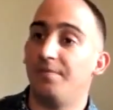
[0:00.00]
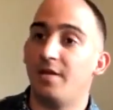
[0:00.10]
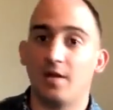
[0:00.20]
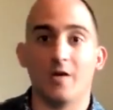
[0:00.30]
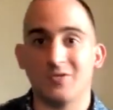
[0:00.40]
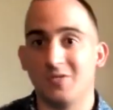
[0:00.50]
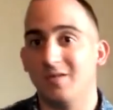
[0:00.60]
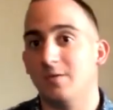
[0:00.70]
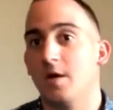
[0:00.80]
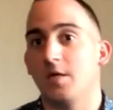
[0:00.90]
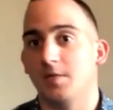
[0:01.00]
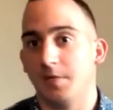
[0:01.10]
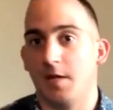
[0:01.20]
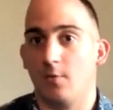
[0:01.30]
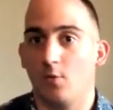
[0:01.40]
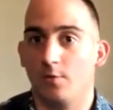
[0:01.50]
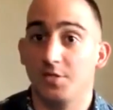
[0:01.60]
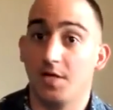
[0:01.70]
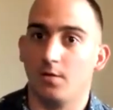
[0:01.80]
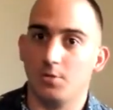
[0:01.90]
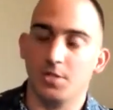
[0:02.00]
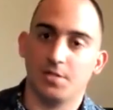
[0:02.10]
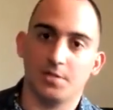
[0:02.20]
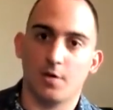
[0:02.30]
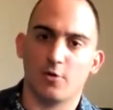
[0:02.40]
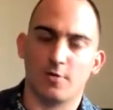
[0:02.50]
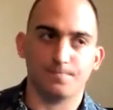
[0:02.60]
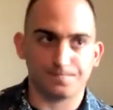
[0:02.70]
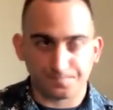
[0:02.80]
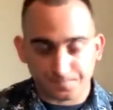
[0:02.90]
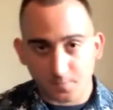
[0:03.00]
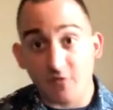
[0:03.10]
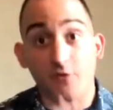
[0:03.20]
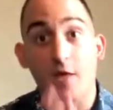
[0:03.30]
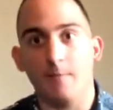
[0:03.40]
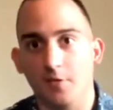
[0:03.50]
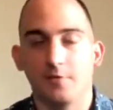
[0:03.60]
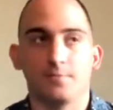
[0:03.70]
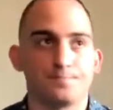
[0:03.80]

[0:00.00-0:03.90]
then obviously they're not accepting any more sailors into that rate for that month.